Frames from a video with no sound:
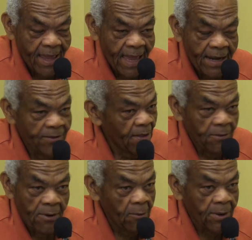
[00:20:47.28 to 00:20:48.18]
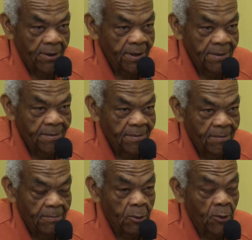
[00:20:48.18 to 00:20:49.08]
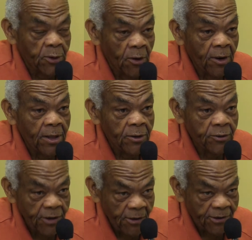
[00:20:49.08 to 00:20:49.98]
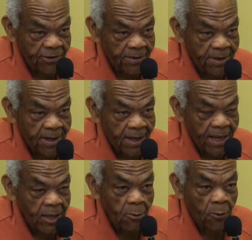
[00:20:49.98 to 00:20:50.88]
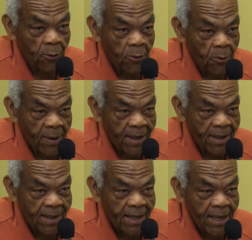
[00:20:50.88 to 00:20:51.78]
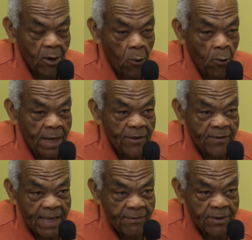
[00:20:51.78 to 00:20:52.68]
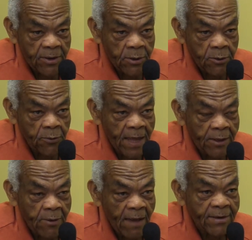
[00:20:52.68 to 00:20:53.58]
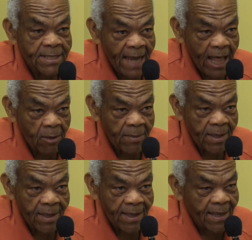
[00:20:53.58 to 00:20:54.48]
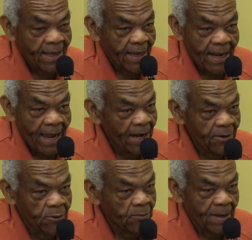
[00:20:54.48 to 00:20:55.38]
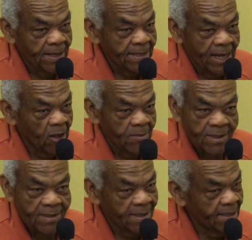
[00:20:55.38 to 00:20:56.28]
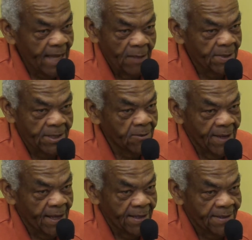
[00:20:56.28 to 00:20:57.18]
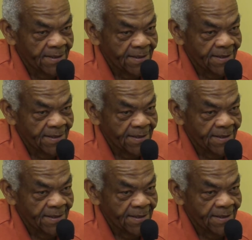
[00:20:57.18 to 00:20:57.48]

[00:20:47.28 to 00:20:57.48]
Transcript: And there's nothing wrong with earning, because when you earn it, you cherish it, and you won't throw it away. When it's given to you, you think you have an entitlement. And I got news about entitlements. Entitlements don't last.